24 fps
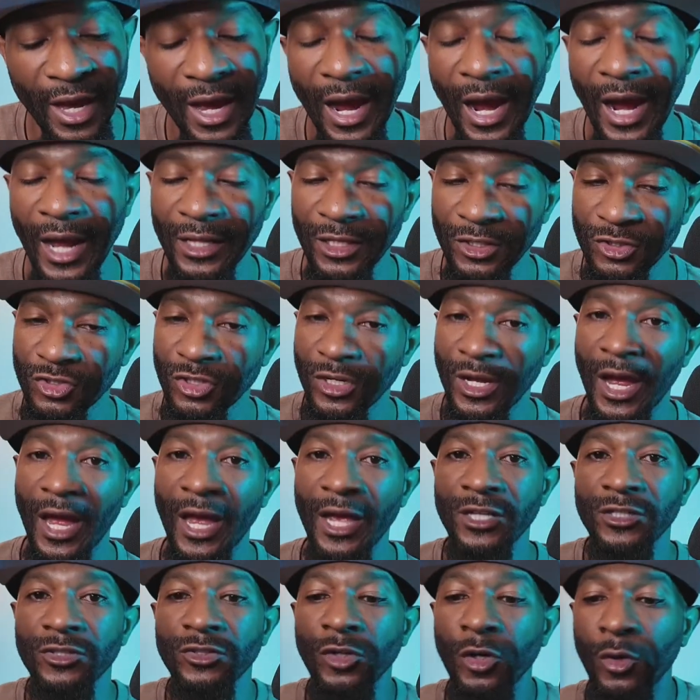I'll let you
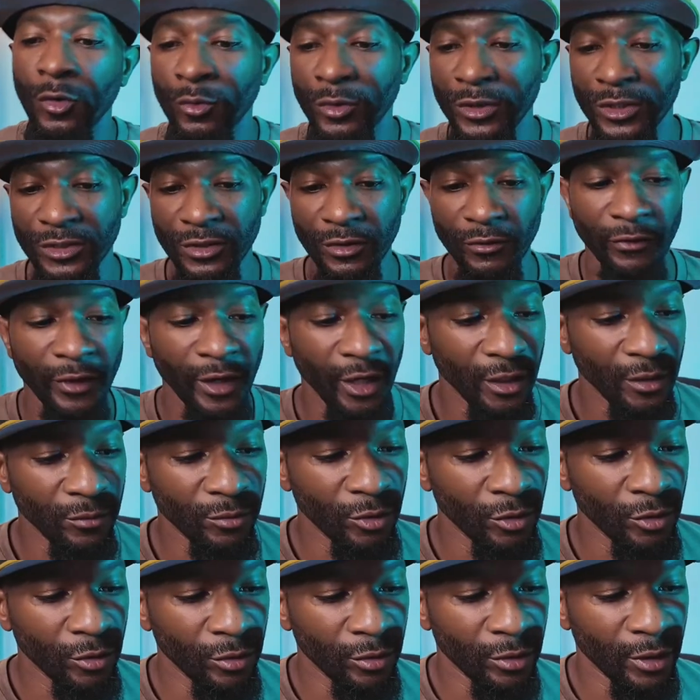guys know when it's
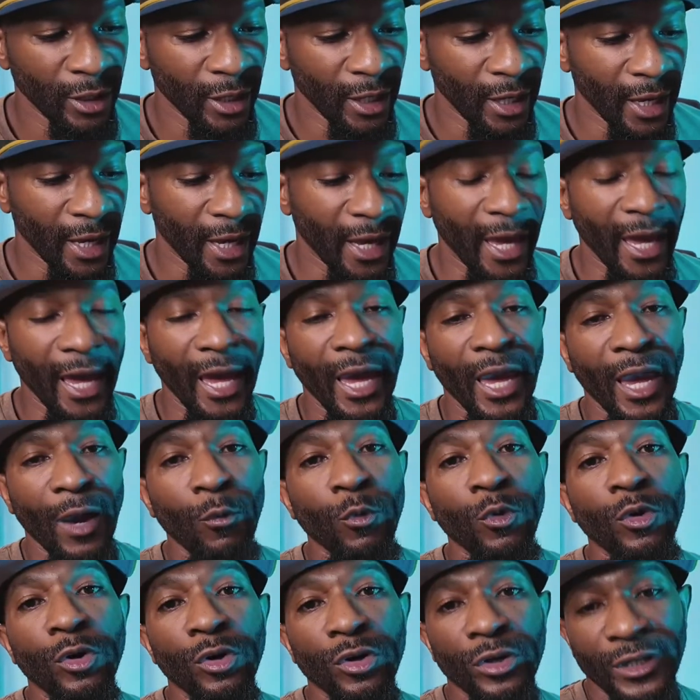available and
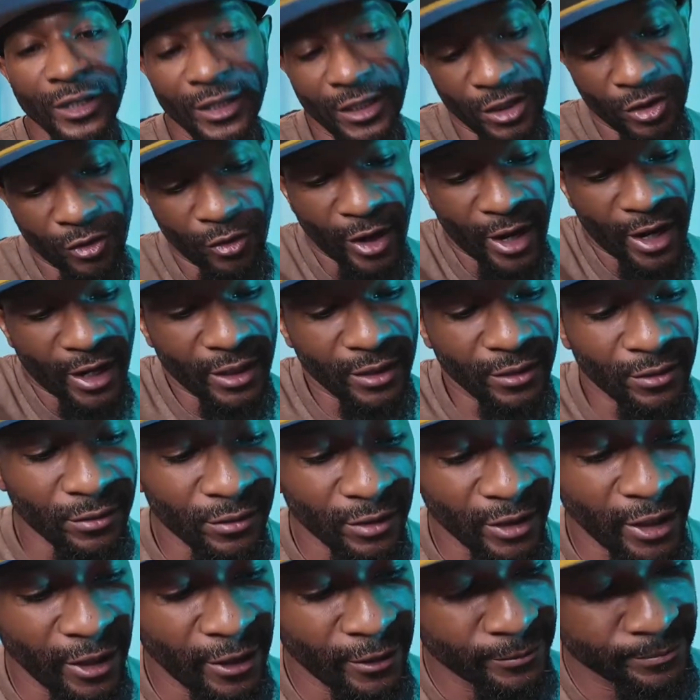we will get it cracking,
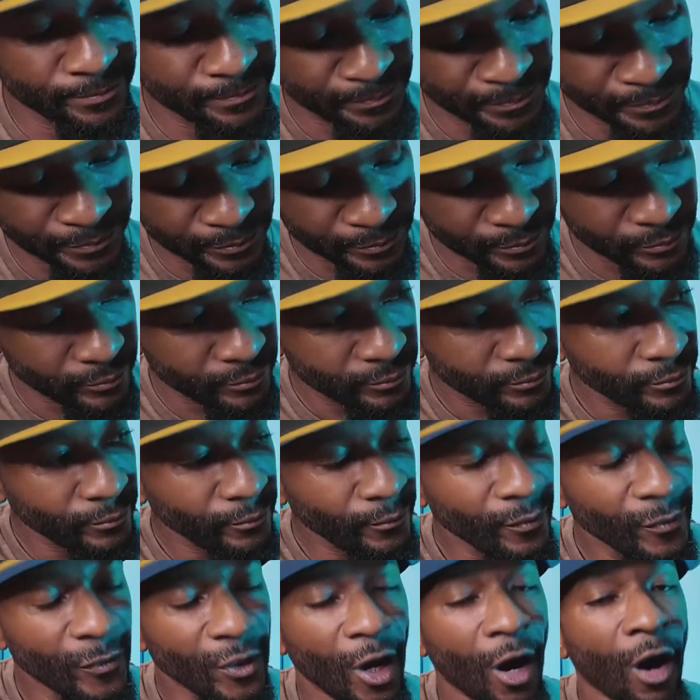okay?
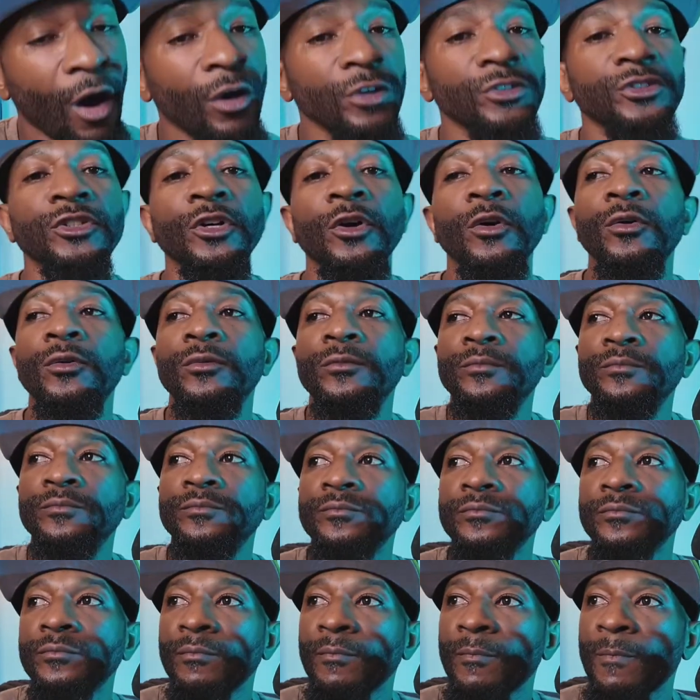Also,
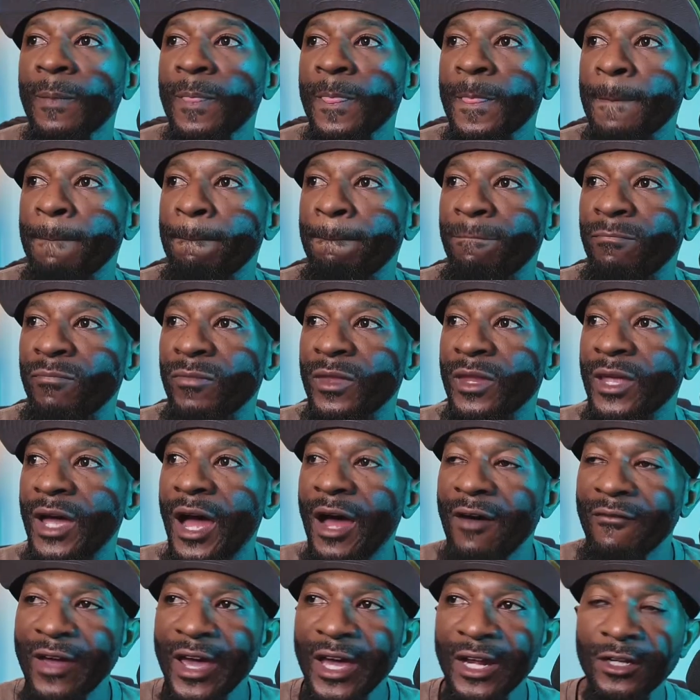
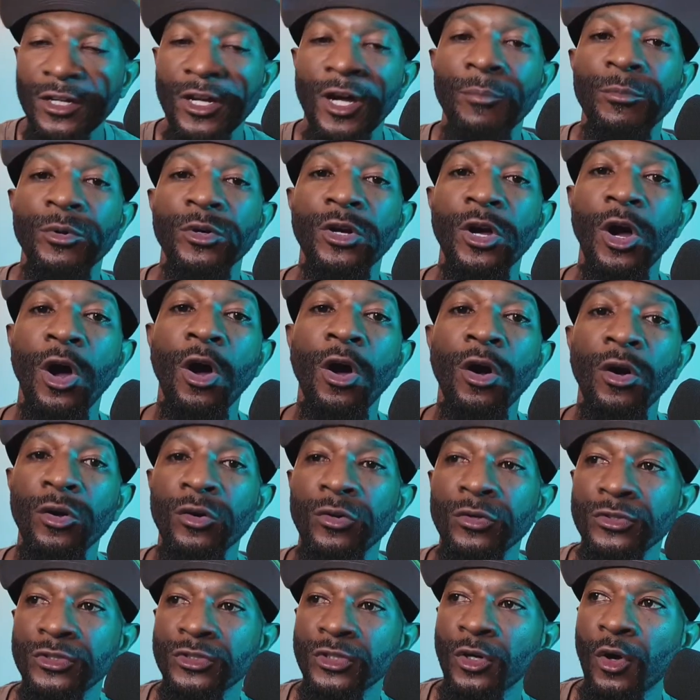I've had a couple
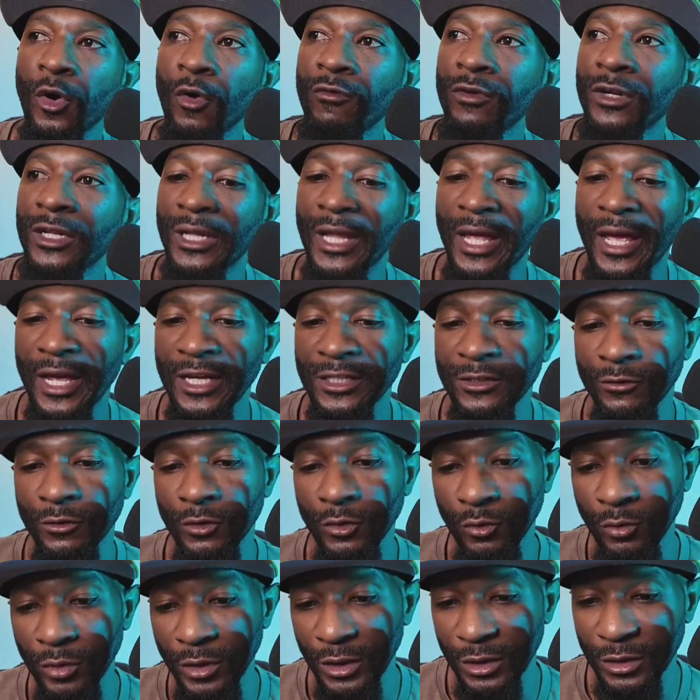calls over the last few
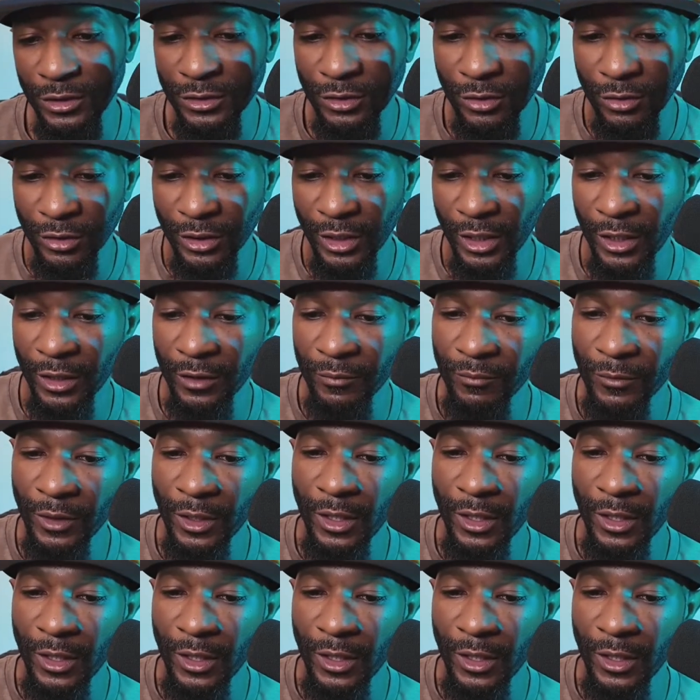weeks, okay?